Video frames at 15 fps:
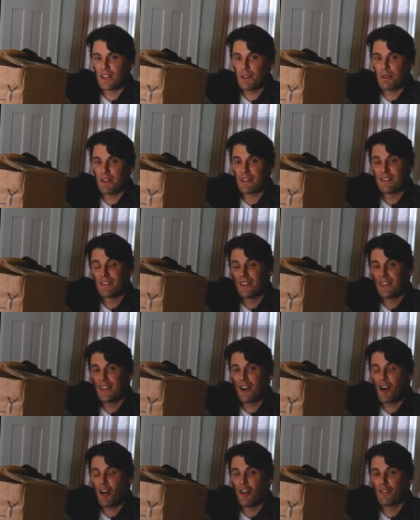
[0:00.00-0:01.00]
that you can
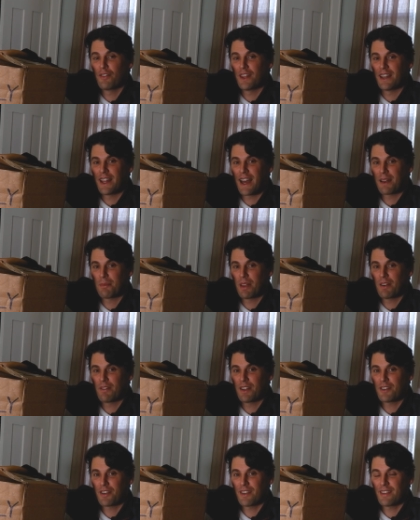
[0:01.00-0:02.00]
see all of the anatomy
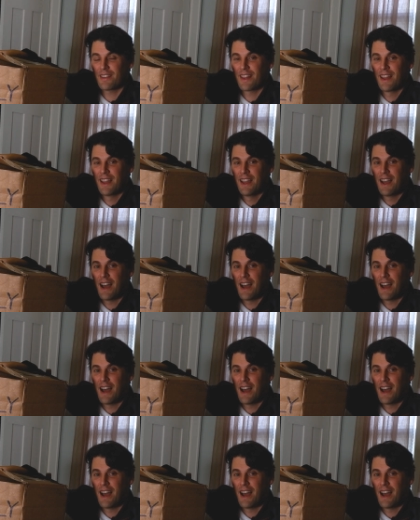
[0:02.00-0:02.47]
of interest.